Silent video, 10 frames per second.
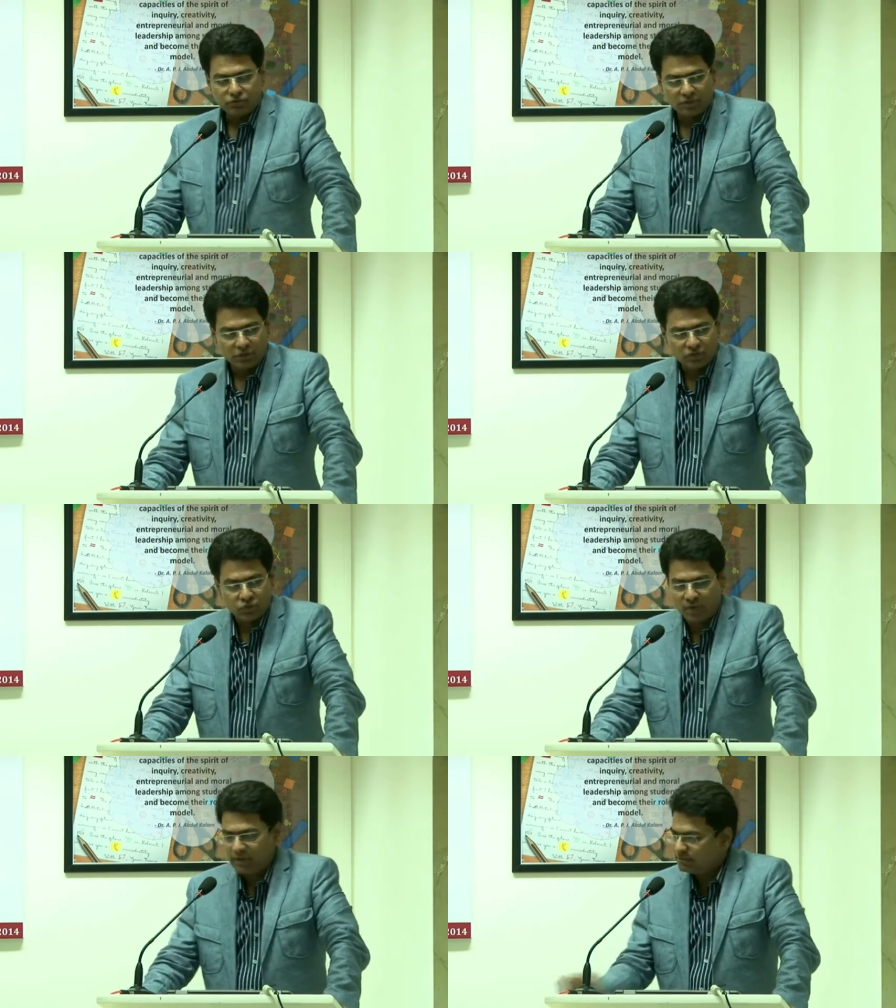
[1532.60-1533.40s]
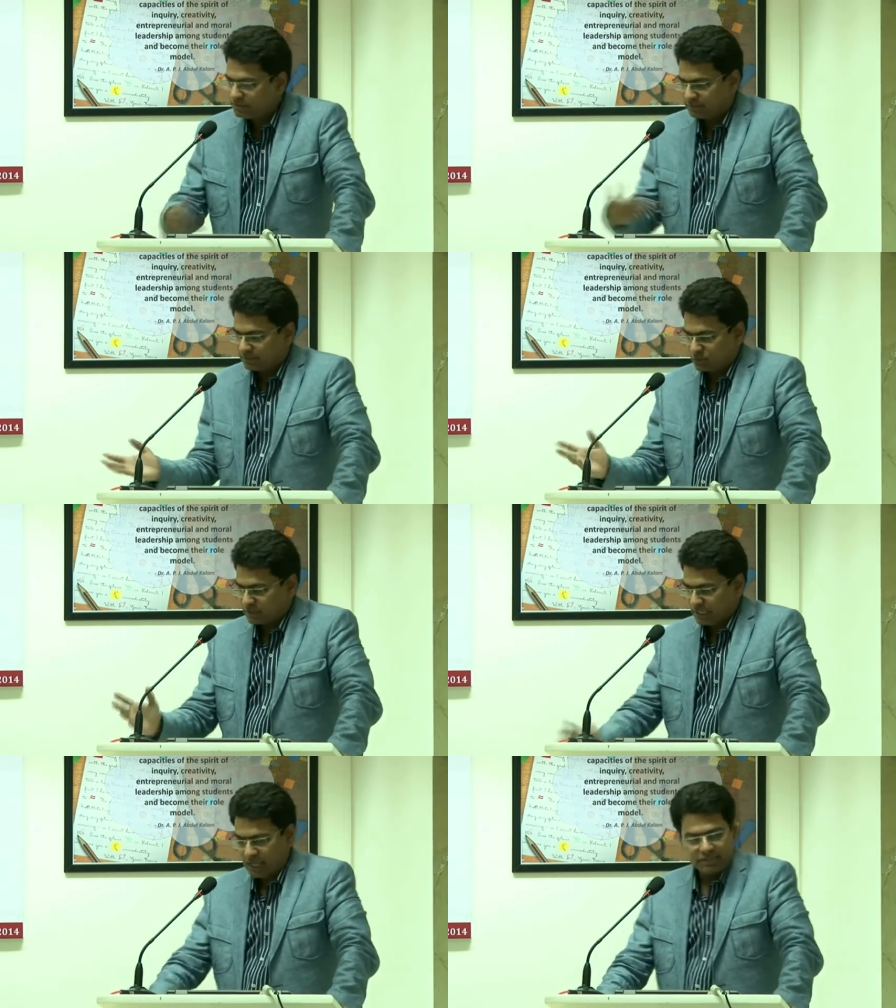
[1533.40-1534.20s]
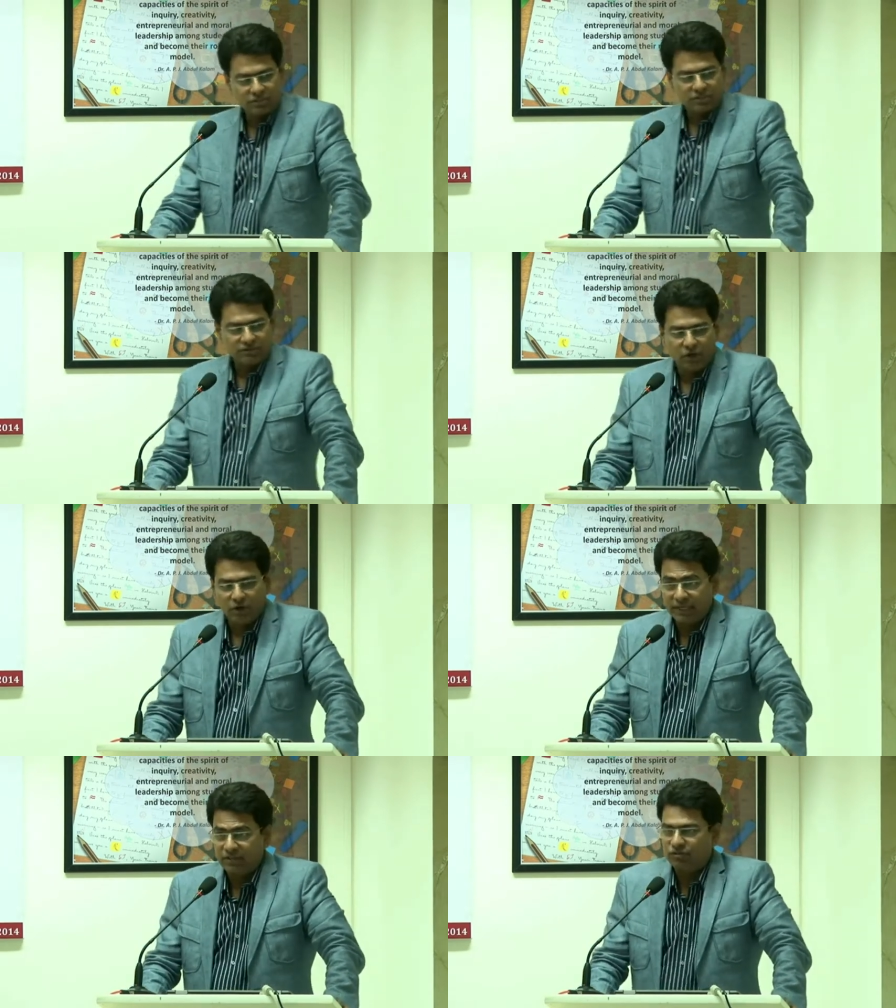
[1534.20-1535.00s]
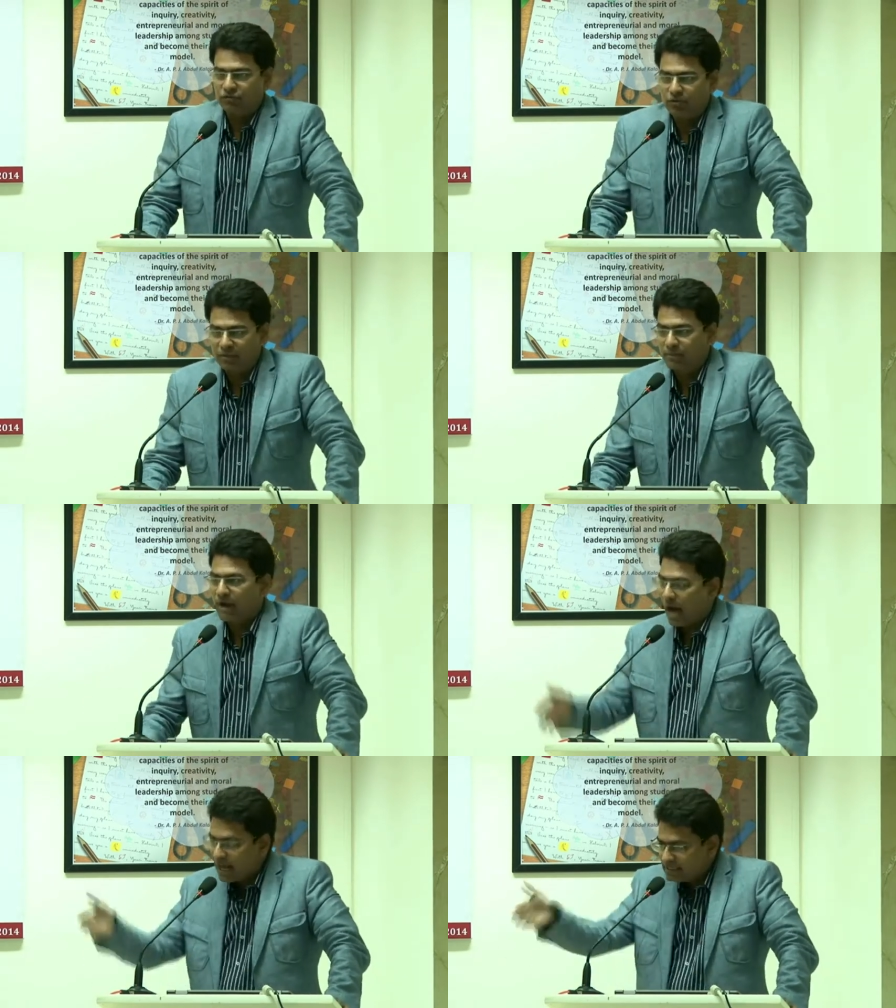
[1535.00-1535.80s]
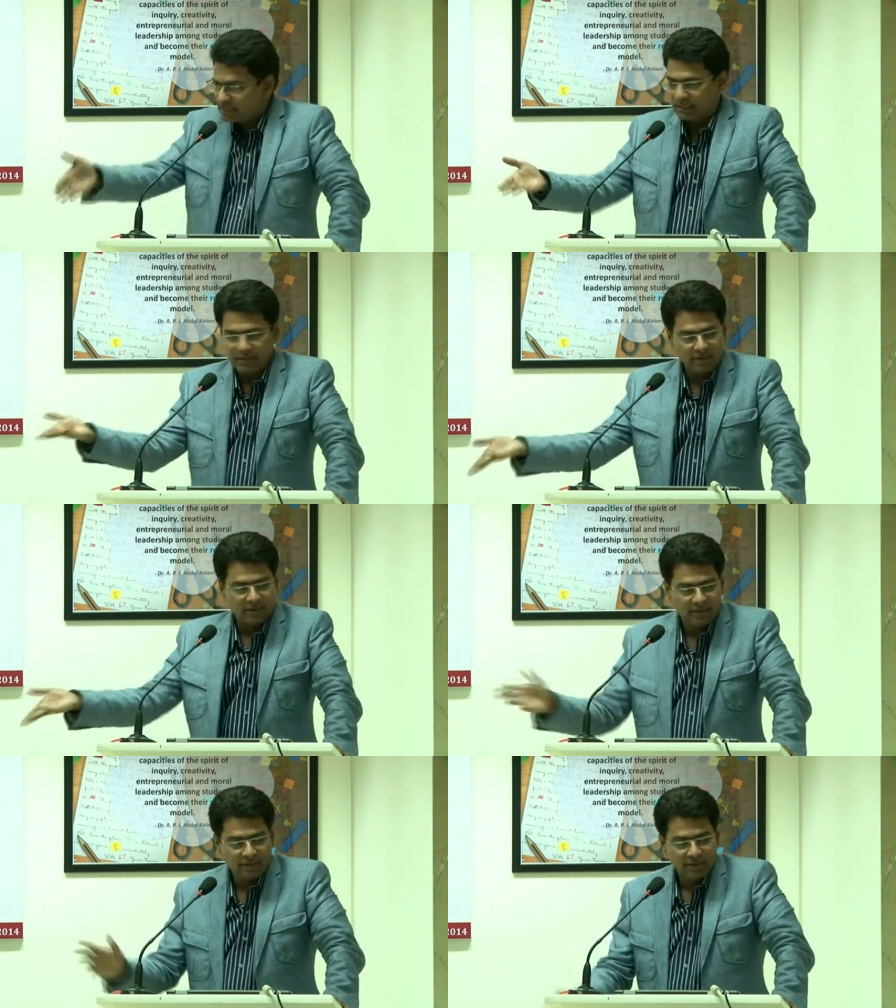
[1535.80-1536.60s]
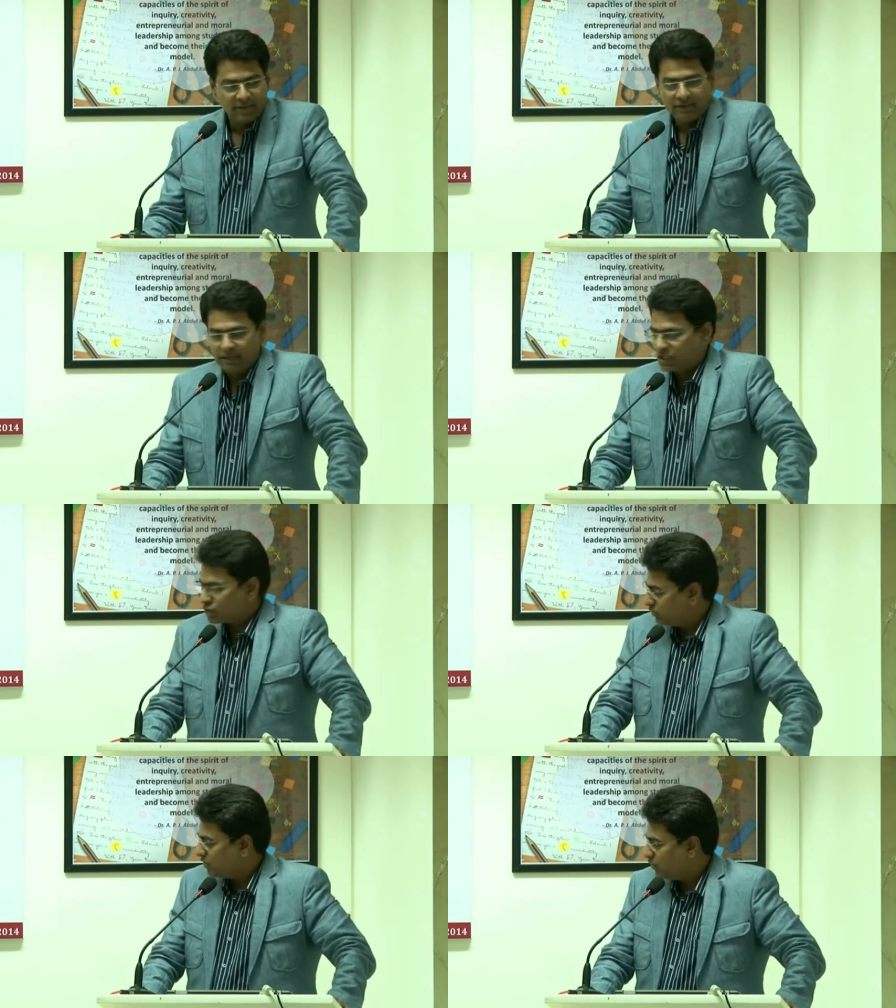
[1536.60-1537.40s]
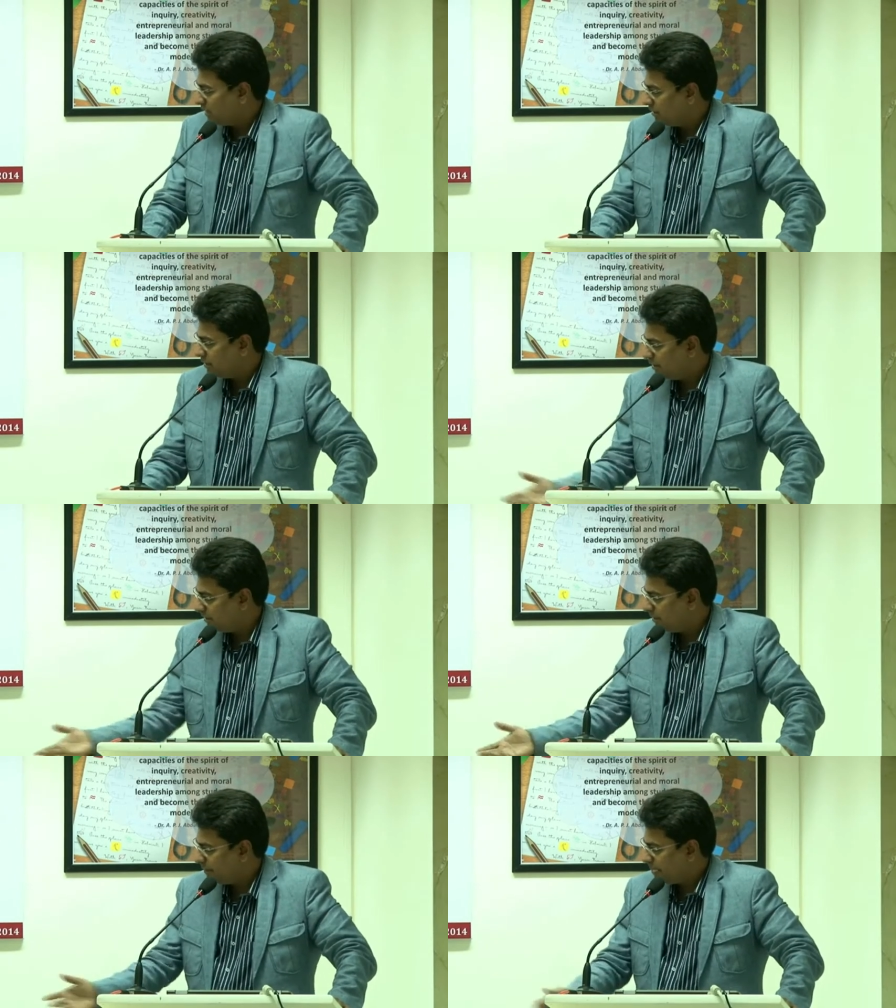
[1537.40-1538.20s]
2012. That was the last we got anything from him until last week when uh,